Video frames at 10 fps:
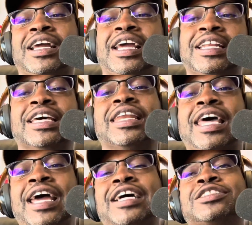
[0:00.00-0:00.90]
in the
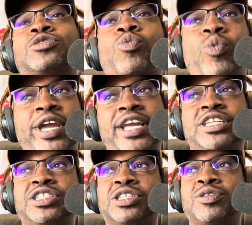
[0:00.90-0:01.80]
last week,
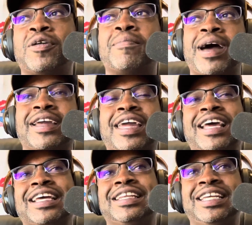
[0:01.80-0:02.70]
she threw a mic
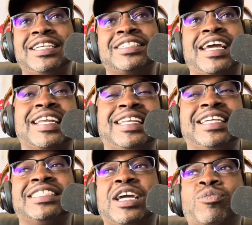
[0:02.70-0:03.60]
at a DJ. The
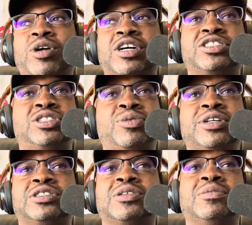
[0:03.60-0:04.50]
DJ was
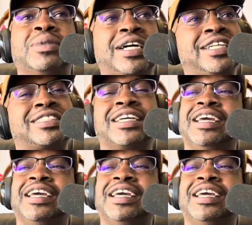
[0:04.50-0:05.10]
doing too much.